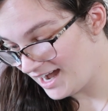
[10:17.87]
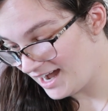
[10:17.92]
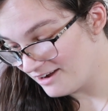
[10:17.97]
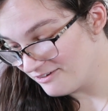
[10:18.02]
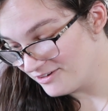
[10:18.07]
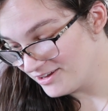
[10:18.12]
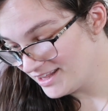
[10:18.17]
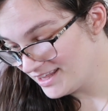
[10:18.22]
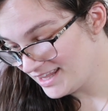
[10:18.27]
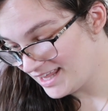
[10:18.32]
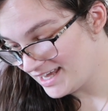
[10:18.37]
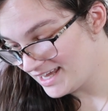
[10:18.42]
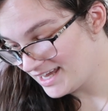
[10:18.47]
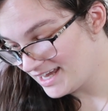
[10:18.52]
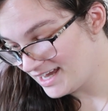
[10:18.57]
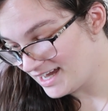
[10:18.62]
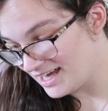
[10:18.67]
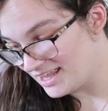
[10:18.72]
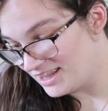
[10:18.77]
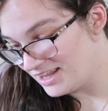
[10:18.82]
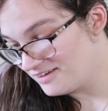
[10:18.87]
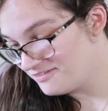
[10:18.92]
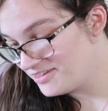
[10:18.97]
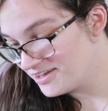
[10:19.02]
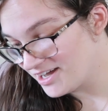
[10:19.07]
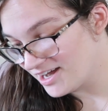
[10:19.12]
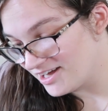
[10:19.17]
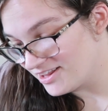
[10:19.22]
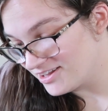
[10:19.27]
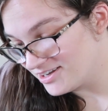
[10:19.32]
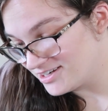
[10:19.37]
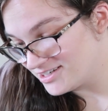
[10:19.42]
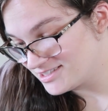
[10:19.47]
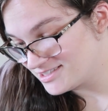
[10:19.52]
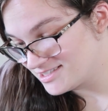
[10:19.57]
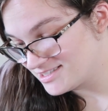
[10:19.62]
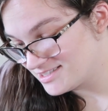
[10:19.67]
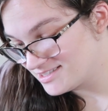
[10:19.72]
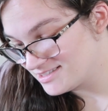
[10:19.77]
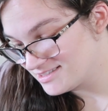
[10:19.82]
I really like it. I love the
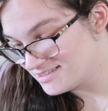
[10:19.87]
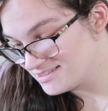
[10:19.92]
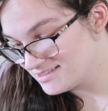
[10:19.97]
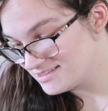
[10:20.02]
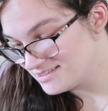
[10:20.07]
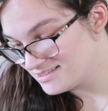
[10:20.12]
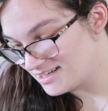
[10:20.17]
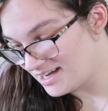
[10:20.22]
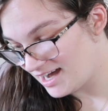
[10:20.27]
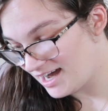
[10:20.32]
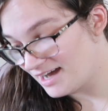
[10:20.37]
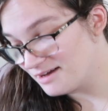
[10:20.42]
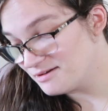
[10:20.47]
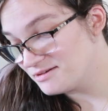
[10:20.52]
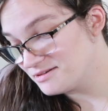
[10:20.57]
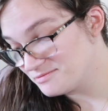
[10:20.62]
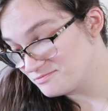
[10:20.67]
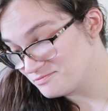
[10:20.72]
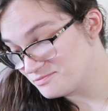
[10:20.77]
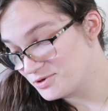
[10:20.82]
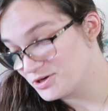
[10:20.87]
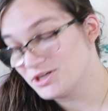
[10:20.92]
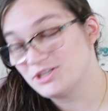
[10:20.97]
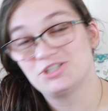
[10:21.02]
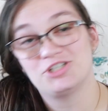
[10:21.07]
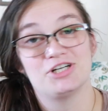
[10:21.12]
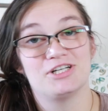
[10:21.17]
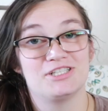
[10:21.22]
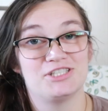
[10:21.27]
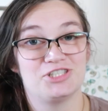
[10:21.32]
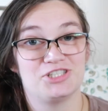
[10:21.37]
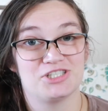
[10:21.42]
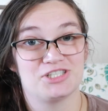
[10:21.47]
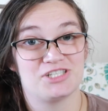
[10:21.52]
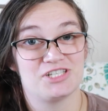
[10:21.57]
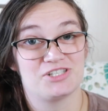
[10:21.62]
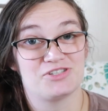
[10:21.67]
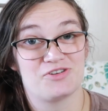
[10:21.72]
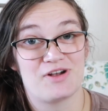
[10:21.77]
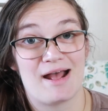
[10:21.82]
colors. I'm pretty sure it's
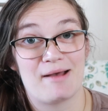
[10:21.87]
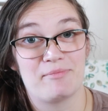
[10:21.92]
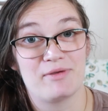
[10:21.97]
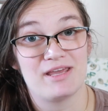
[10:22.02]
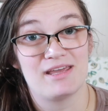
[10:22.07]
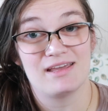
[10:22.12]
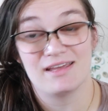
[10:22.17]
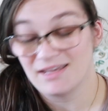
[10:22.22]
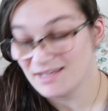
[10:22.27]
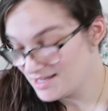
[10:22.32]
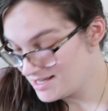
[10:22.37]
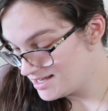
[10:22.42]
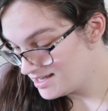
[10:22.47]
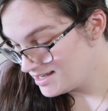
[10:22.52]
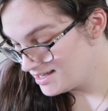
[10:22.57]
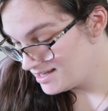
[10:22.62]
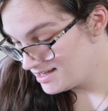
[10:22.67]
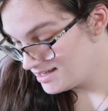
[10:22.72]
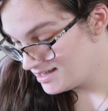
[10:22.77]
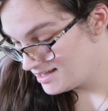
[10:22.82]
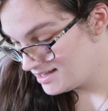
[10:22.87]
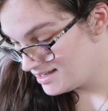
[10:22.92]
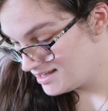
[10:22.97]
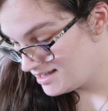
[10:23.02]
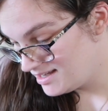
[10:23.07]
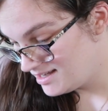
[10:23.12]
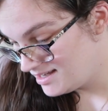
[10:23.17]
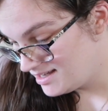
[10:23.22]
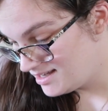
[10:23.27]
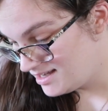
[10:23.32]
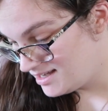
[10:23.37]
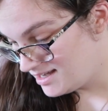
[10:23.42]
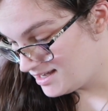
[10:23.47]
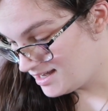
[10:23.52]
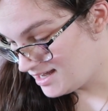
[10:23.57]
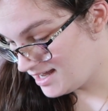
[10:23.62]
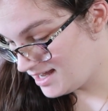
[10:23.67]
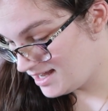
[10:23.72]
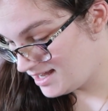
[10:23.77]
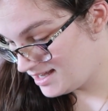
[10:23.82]
just a scrappy
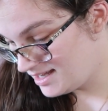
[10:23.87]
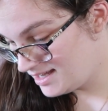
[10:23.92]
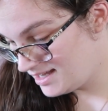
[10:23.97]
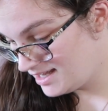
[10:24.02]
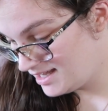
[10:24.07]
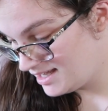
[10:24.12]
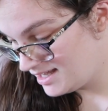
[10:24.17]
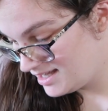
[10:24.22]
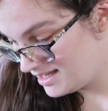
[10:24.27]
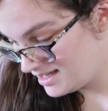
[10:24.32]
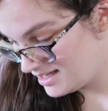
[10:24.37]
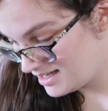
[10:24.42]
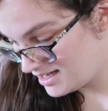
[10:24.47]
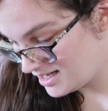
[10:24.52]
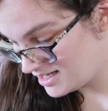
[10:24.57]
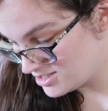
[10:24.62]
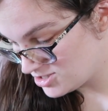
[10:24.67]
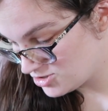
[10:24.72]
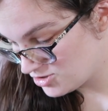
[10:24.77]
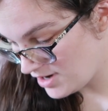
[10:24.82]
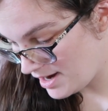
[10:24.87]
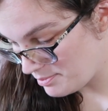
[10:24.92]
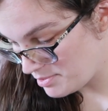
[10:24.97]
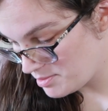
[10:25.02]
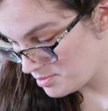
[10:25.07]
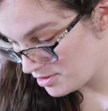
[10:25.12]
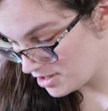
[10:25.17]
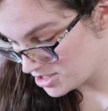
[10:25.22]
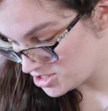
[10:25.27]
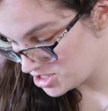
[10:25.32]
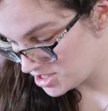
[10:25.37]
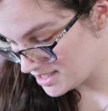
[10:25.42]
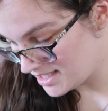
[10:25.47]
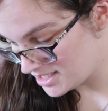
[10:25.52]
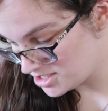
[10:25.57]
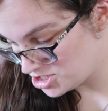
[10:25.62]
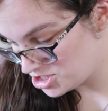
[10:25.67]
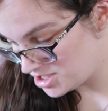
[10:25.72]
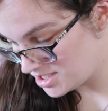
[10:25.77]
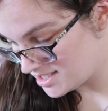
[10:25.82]
project
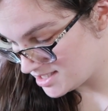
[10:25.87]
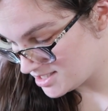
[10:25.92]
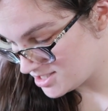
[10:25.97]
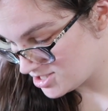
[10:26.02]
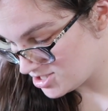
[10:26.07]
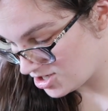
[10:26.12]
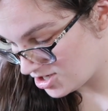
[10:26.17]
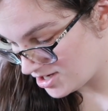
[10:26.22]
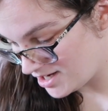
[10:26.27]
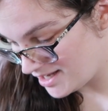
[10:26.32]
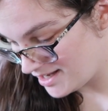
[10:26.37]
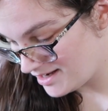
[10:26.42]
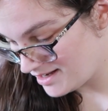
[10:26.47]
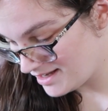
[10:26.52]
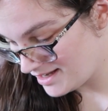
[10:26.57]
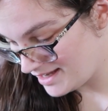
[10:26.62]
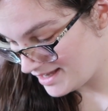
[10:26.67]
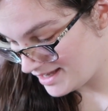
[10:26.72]
that she started.